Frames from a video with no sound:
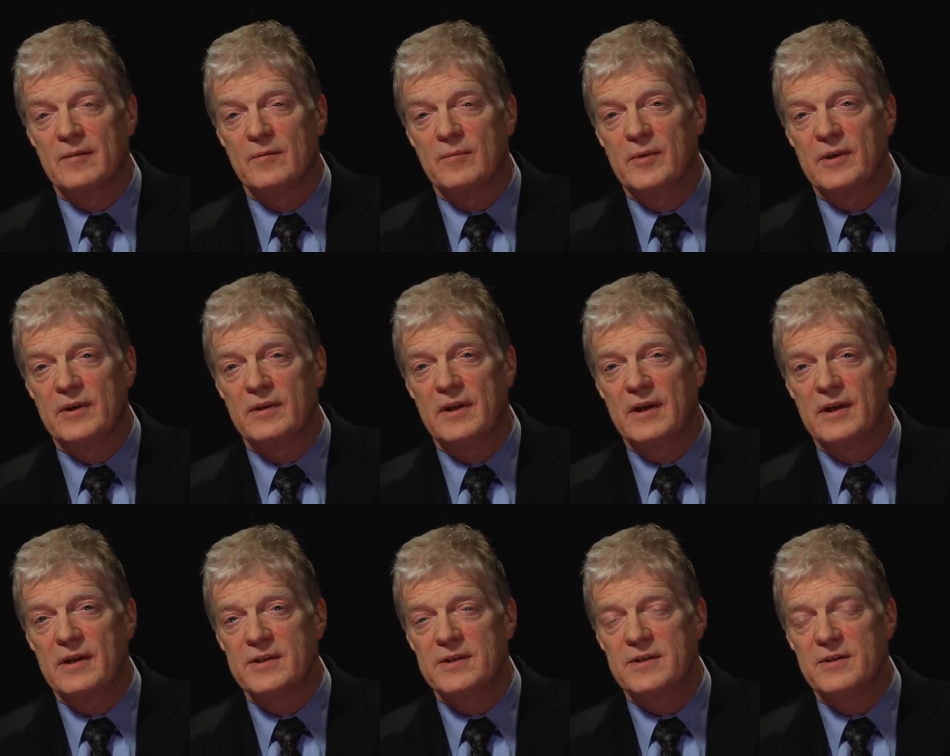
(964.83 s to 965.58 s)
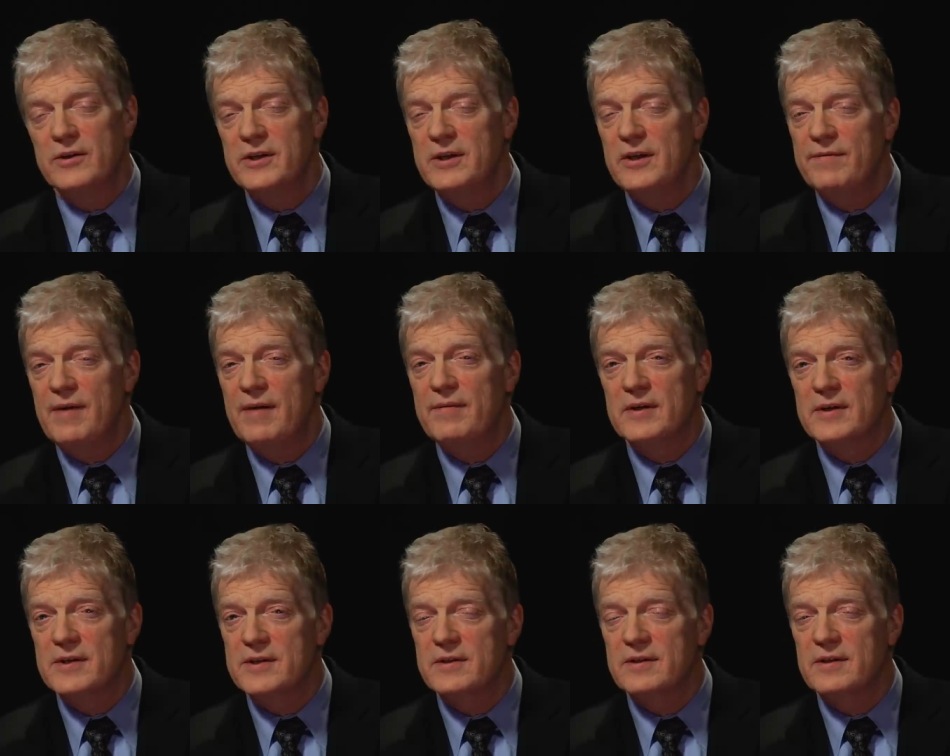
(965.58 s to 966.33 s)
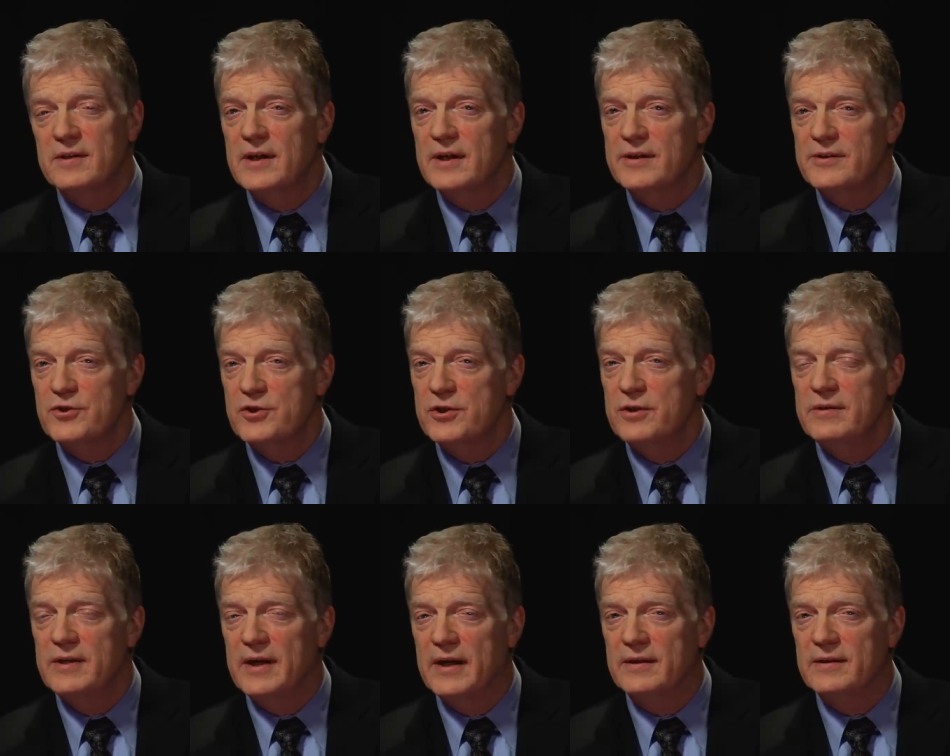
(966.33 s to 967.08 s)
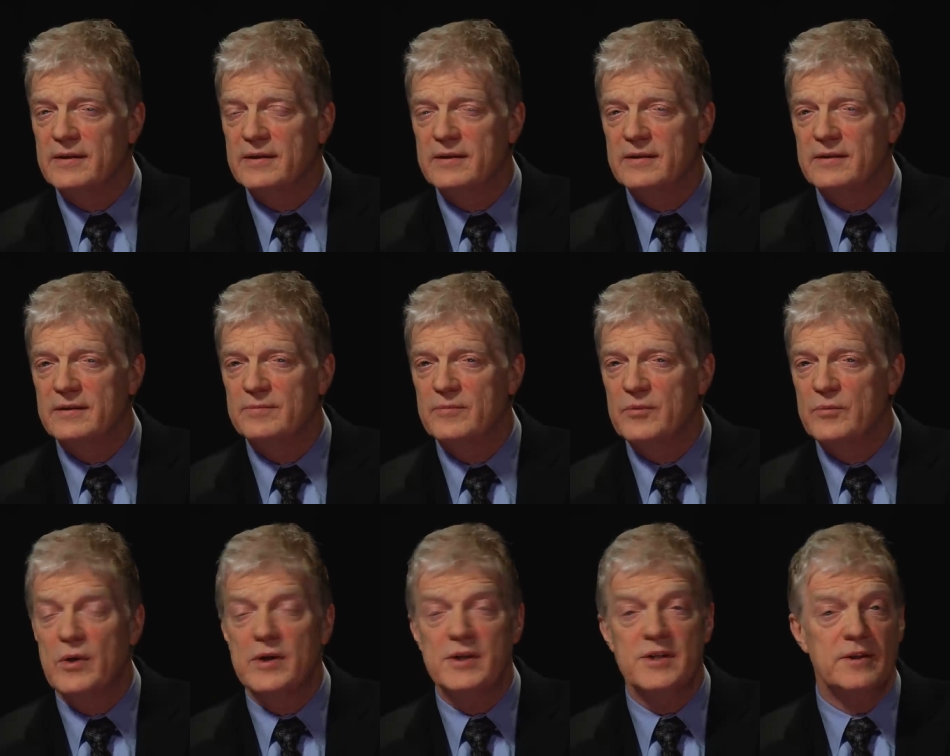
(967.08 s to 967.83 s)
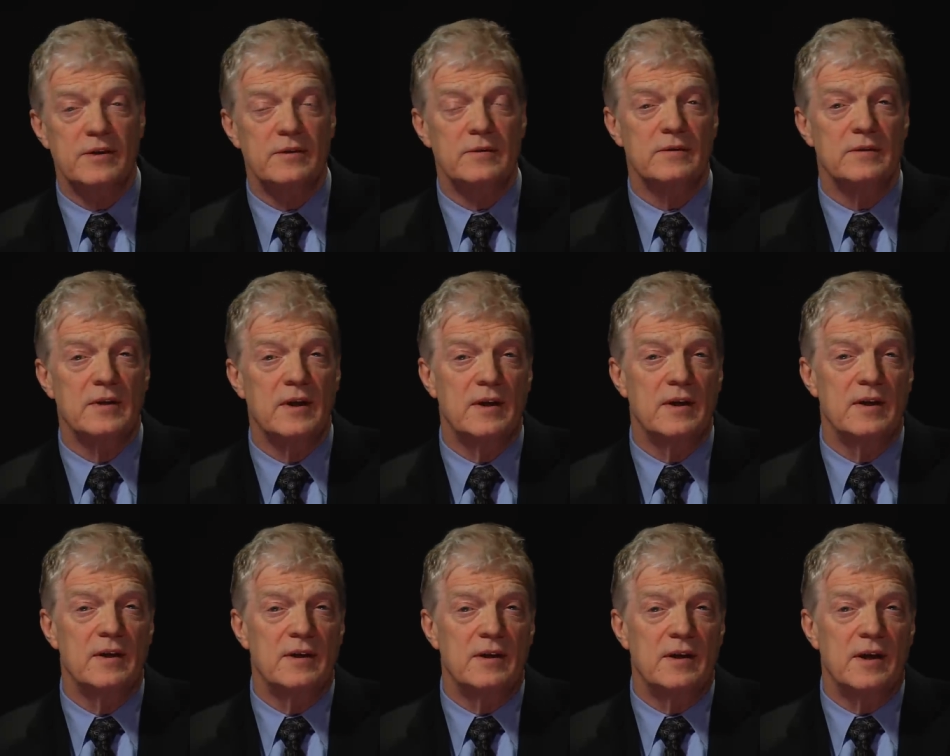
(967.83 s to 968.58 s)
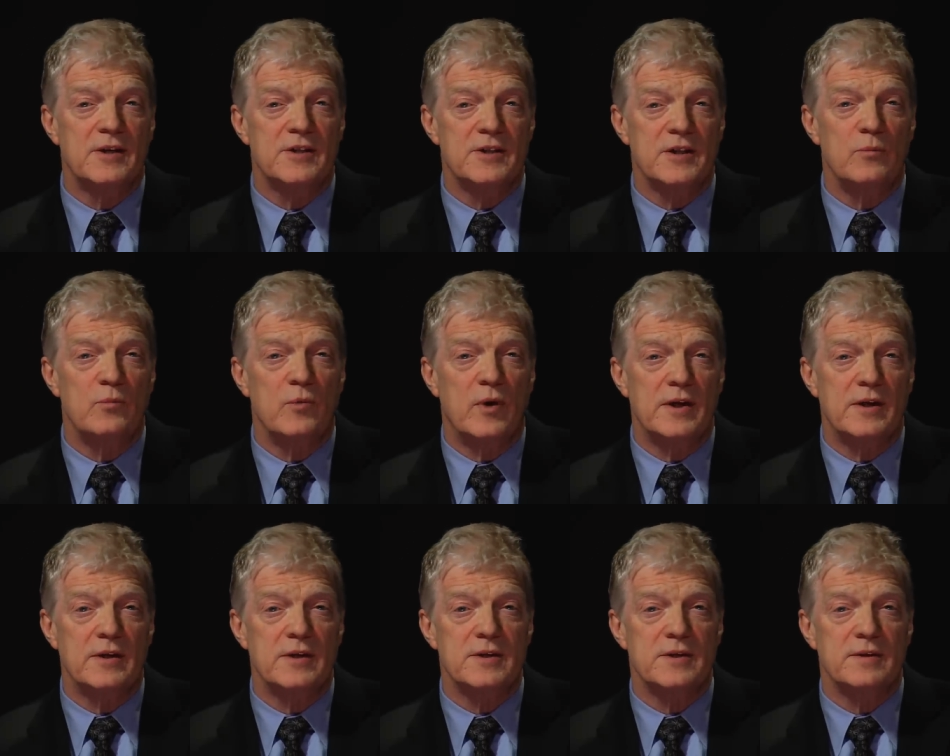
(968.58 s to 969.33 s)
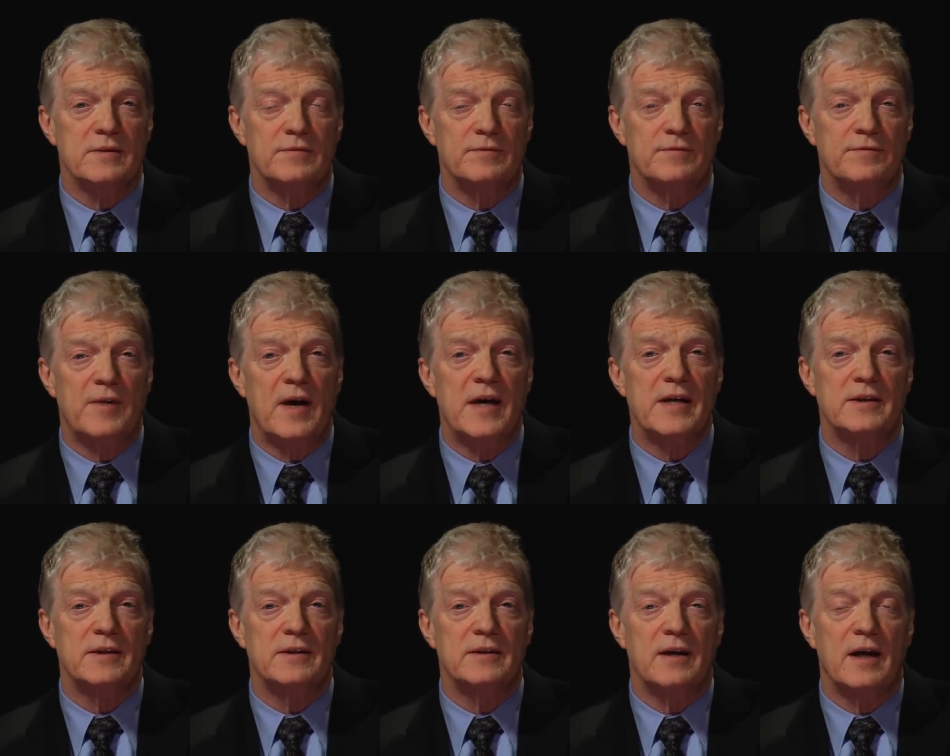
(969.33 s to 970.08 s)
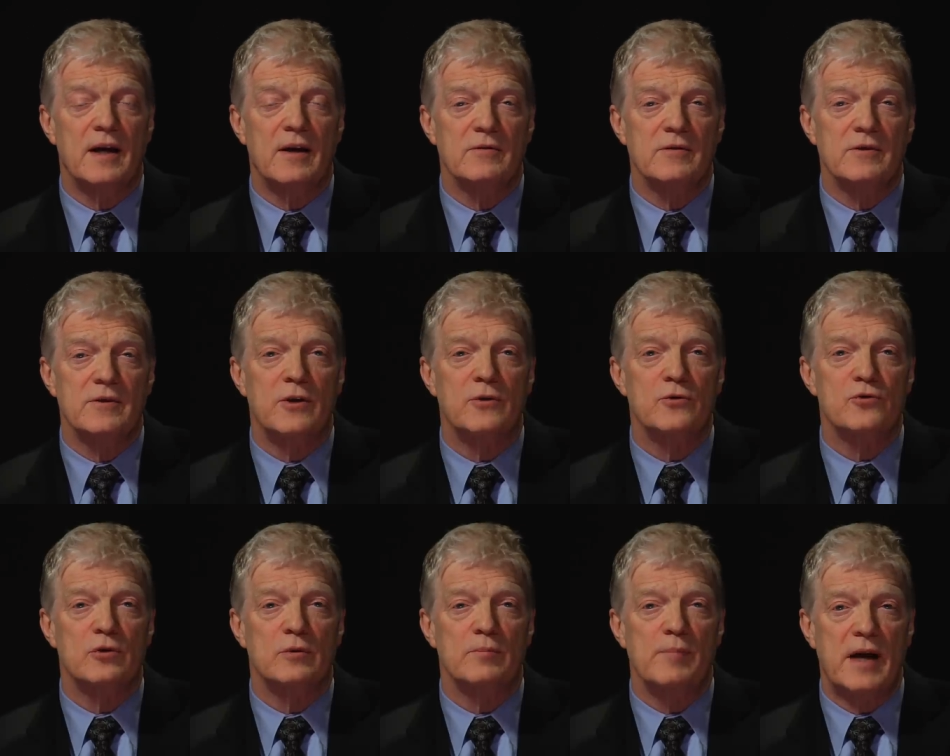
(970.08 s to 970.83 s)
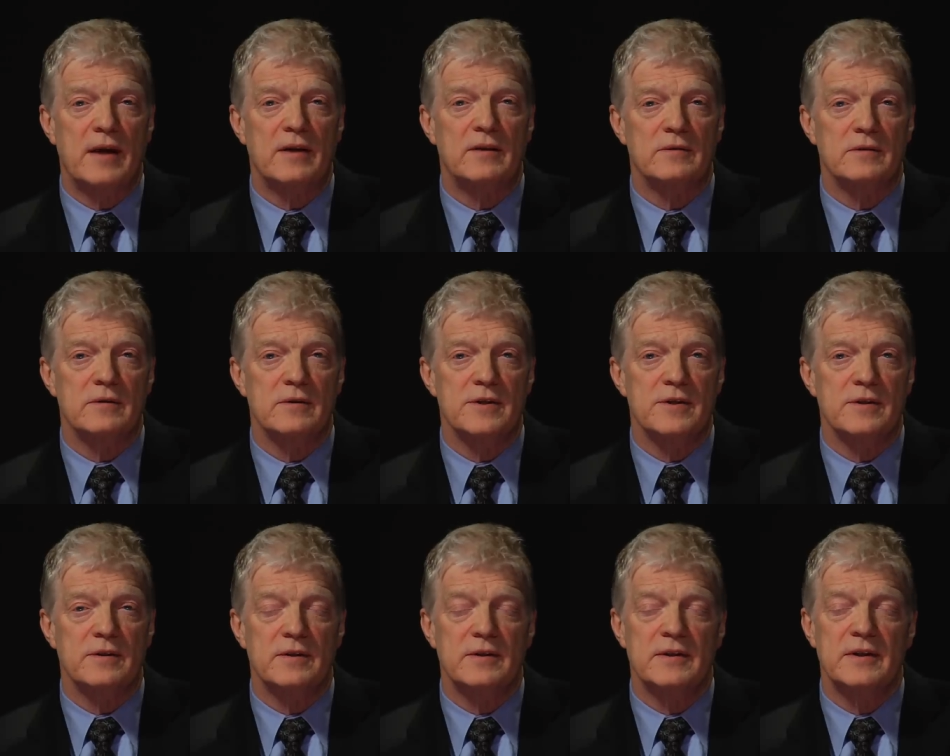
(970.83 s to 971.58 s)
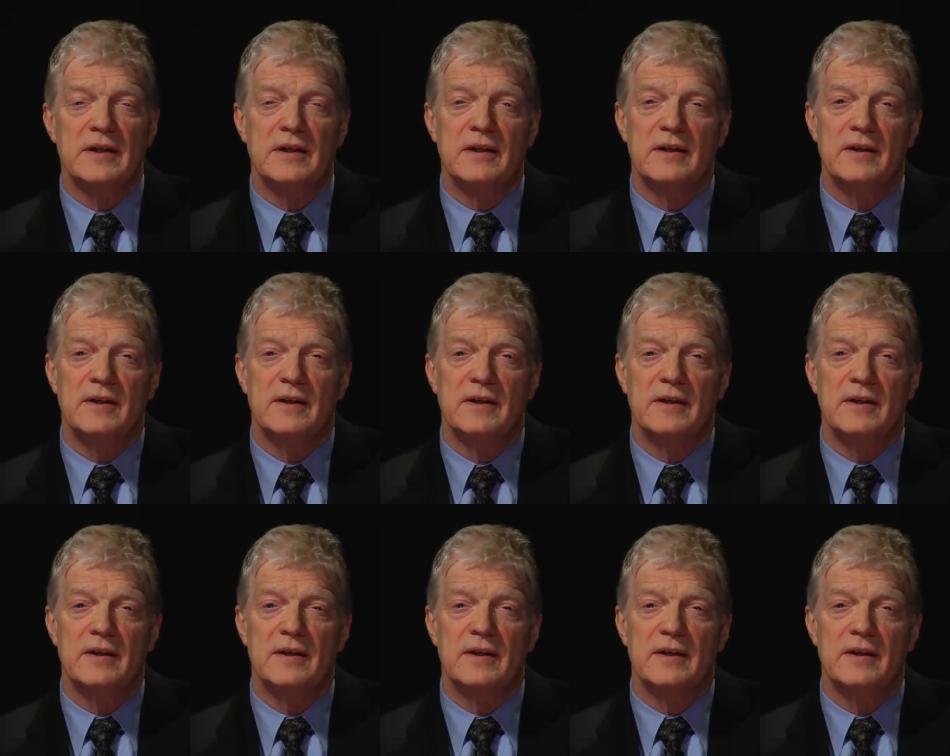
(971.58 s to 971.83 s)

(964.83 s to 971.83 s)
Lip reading: But there's not enough evidence that that's true yet. I mean, we're still, in some ways, fighting out cultural battles and